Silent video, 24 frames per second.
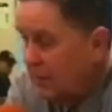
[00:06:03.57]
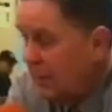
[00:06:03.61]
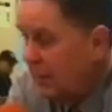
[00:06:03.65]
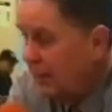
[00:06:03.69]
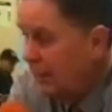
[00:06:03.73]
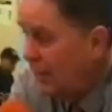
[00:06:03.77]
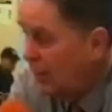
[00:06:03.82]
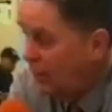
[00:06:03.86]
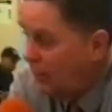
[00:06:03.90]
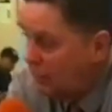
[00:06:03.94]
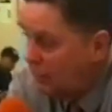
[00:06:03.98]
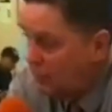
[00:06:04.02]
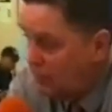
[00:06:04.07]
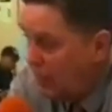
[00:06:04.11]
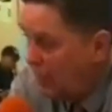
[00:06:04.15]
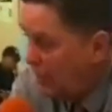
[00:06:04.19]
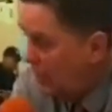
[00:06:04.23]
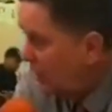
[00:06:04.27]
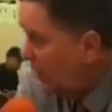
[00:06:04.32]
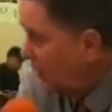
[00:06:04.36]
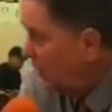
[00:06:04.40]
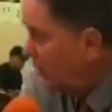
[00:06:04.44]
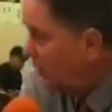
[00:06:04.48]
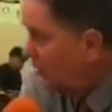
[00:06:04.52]
and they were
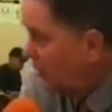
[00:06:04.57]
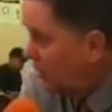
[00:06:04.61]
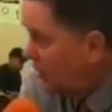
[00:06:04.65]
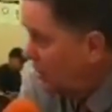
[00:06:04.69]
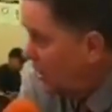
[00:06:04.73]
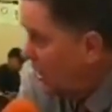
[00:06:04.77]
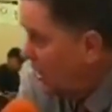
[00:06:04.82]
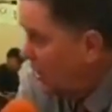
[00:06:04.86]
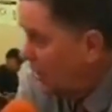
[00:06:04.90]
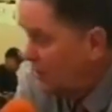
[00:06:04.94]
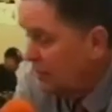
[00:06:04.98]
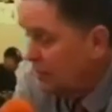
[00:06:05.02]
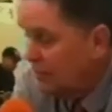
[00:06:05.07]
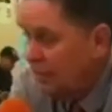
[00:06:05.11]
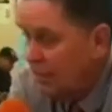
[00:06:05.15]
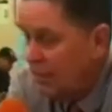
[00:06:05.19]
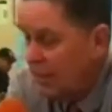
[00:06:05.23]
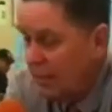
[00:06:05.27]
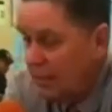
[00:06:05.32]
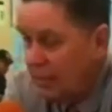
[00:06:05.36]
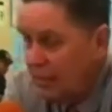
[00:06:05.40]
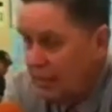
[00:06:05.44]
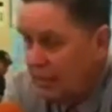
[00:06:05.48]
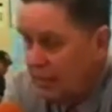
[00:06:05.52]
trying to close us out,
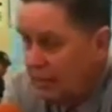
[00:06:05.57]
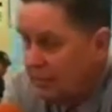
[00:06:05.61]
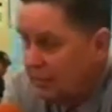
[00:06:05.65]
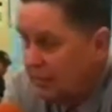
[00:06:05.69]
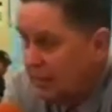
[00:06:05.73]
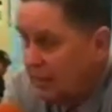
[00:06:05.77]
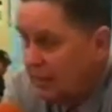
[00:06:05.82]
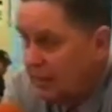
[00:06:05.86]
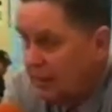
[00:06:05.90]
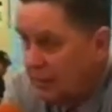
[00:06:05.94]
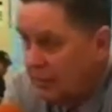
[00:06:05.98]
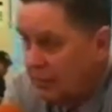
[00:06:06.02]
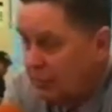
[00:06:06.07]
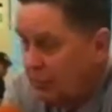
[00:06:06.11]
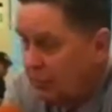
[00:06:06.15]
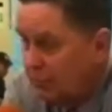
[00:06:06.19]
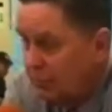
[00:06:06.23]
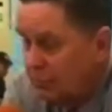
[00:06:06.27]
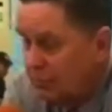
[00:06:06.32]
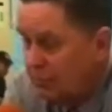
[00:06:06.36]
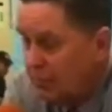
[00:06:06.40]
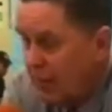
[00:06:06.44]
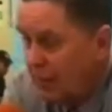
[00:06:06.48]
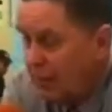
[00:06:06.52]
and
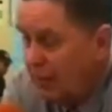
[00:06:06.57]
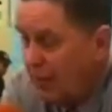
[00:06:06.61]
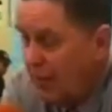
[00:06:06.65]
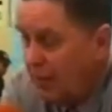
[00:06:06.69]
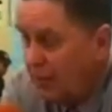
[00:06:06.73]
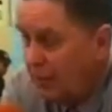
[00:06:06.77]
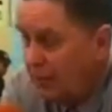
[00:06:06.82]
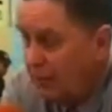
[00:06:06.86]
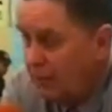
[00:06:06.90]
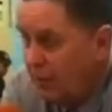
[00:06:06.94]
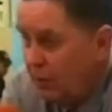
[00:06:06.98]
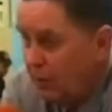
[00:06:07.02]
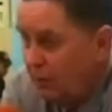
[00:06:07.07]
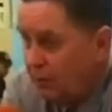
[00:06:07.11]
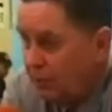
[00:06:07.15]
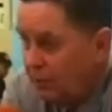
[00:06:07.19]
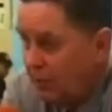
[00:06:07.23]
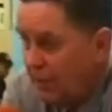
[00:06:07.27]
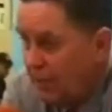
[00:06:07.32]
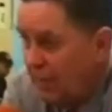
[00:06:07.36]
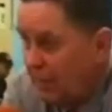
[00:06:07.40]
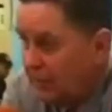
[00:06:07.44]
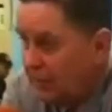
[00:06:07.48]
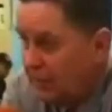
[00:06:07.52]
I thought we both
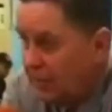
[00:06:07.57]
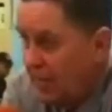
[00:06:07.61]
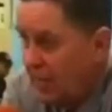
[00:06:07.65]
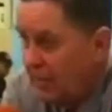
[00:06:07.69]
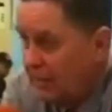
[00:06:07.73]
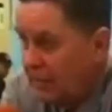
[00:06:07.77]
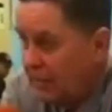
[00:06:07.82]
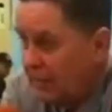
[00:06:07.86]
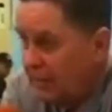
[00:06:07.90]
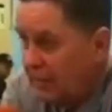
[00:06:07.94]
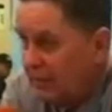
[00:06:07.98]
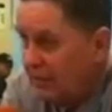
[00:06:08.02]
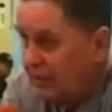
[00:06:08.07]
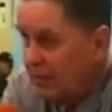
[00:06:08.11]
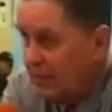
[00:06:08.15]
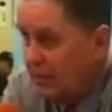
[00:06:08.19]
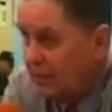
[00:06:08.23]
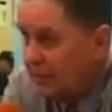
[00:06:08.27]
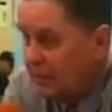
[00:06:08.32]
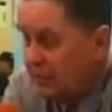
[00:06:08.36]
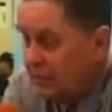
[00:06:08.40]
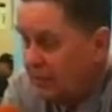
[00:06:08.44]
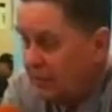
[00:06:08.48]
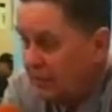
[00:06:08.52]
played outstanding
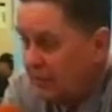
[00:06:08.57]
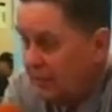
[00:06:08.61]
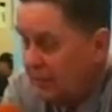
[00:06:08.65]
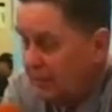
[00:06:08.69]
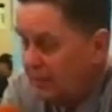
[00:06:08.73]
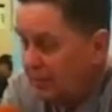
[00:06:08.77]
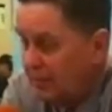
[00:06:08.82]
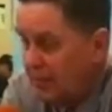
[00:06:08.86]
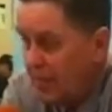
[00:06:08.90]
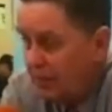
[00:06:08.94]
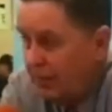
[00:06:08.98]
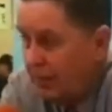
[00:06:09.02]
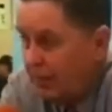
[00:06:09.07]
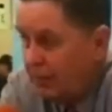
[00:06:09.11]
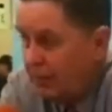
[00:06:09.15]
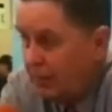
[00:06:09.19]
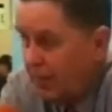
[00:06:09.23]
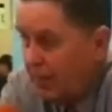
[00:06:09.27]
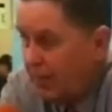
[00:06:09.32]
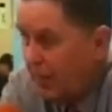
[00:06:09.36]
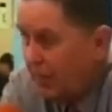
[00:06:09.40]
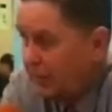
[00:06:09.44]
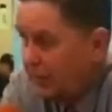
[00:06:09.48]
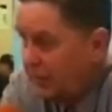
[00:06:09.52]
defense. They've been
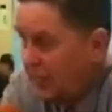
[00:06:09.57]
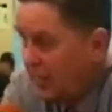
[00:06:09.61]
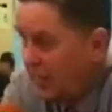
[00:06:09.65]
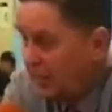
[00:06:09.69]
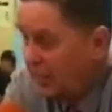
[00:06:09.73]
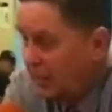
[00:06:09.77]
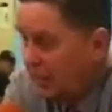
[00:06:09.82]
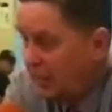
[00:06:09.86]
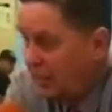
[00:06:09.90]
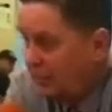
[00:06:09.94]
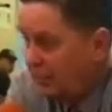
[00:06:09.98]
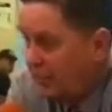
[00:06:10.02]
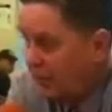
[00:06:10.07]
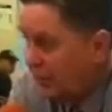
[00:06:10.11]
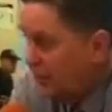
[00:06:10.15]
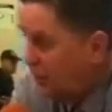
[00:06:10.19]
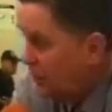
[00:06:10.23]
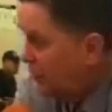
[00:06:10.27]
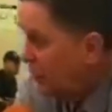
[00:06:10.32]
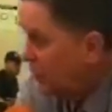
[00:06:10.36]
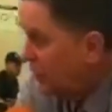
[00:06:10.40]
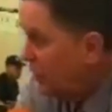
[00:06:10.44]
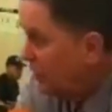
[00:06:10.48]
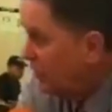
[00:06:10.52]
playing outstanding defense
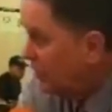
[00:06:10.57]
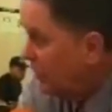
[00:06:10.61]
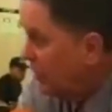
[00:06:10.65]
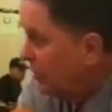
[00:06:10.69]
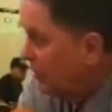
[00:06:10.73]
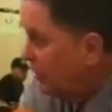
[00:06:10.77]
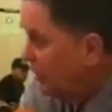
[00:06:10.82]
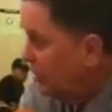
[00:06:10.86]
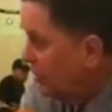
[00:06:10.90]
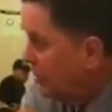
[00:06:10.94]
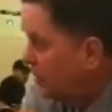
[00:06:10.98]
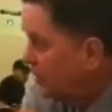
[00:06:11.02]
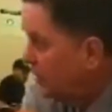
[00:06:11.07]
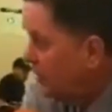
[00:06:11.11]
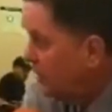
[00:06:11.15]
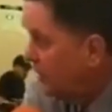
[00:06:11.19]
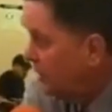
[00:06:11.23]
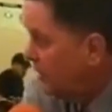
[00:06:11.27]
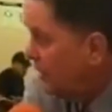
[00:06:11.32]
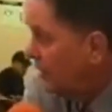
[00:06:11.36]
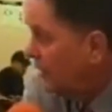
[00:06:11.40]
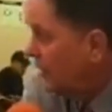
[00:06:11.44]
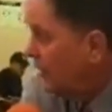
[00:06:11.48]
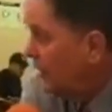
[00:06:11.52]
through the whole series,
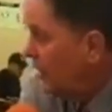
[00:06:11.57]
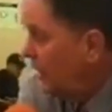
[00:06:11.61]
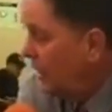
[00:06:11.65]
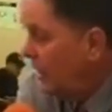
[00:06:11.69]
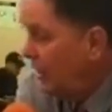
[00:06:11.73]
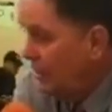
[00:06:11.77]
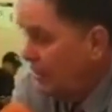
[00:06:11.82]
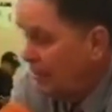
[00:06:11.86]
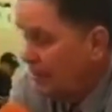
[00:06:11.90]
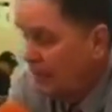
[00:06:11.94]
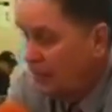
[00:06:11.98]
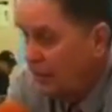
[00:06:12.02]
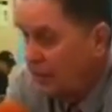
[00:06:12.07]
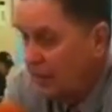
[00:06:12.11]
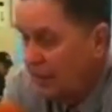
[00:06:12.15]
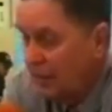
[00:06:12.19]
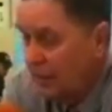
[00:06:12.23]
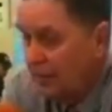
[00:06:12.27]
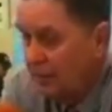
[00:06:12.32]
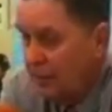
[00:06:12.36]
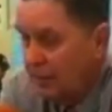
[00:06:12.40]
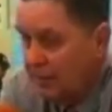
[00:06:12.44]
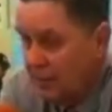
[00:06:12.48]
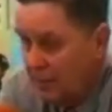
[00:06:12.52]
and
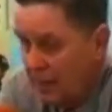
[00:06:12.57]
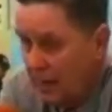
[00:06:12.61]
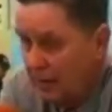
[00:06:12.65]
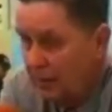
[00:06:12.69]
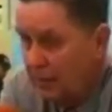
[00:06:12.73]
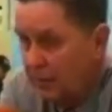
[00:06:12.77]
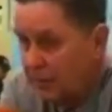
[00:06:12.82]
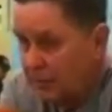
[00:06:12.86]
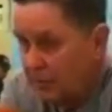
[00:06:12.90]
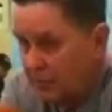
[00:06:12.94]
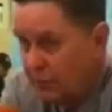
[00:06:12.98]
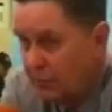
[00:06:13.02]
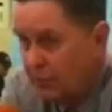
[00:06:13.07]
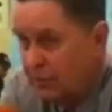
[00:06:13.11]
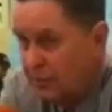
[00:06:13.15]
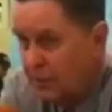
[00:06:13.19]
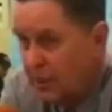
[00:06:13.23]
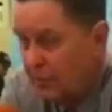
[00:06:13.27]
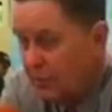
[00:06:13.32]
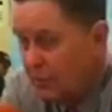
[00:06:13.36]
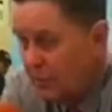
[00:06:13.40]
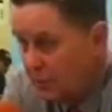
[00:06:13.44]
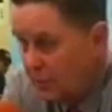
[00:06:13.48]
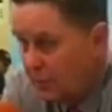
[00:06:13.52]
but tonight was the first
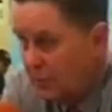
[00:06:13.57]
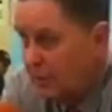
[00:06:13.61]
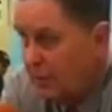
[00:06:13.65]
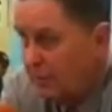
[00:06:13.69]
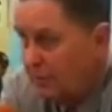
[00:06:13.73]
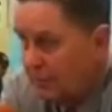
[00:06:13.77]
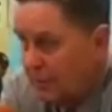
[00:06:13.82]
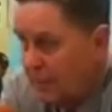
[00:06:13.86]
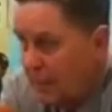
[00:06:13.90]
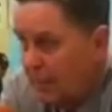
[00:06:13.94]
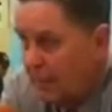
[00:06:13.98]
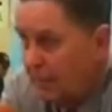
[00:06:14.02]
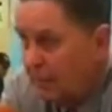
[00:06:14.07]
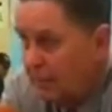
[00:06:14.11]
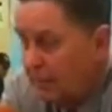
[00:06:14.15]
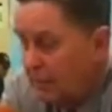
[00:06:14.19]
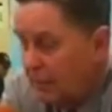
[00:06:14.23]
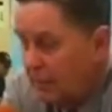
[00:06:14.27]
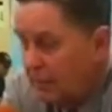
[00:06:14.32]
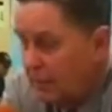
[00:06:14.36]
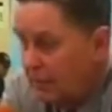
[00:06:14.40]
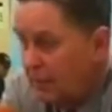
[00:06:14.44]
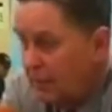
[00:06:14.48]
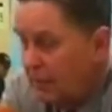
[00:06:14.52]
time we really played
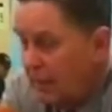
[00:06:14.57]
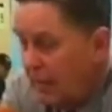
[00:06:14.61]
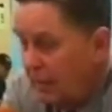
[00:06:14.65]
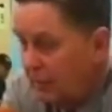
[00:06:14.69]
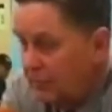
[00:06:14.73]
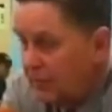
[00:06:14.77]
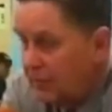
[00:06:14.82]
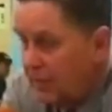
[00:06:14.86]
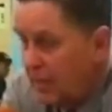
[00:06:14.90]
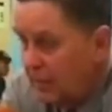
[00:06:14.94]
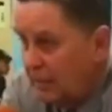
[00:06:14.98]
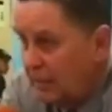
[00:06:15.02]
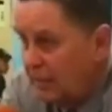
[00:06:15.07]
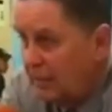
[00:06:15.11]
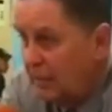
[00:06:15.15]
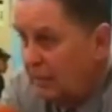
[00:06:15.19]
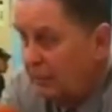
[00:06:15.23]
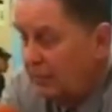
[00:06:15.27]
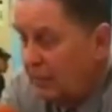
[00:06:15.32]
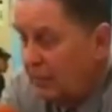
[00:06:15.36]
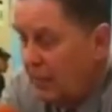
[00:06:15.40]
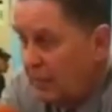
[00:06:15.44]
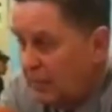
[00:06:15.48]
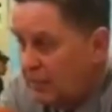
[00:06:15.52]
outstanding
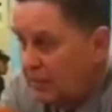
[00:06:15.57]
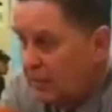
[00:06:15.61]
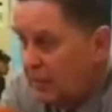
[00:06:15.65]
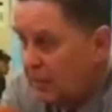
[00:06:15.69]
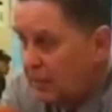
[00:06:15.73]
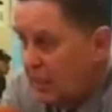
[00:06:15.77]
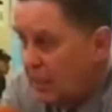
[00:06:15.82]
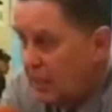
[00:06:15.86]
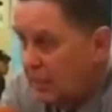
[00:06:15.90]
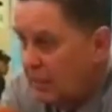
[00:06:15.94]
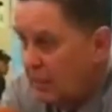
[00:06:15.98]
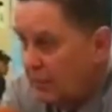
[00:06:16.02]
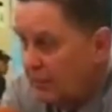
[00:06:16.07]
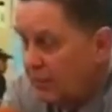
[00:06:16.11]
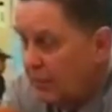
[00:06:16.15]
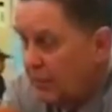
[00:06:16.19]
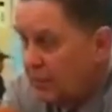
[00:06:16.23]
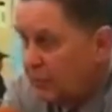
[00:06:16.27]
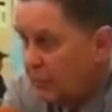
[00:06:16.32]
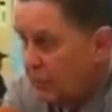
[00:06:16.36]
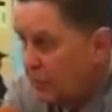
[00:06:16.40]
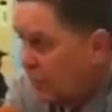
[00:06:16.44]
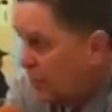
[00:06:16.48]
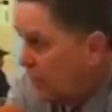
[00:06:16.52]
defense and the kind of
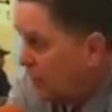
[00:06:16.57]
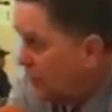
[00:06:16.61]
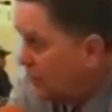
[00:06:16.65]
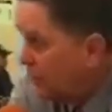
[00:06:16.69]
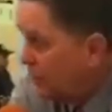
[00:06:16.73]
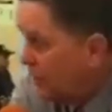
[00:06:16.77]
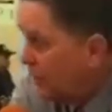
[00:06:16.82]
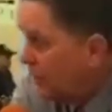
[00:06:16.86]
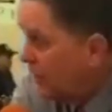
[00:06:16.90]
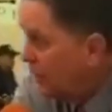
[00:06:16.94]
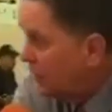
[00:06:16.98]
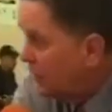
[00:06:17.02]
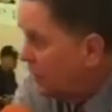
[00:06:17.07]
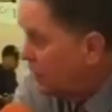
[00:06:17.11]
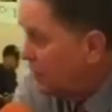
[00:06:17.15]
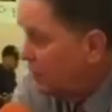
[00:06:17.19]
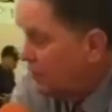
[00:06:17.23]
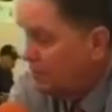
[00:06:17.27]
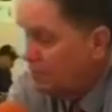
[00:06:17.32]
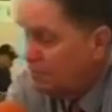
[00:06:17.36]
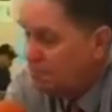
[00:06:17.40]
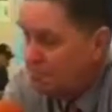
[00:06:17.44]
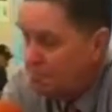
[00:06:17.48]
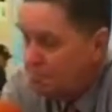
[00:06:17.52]
defense we wanted to play.
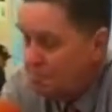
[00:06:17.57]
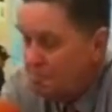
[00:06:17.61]
So,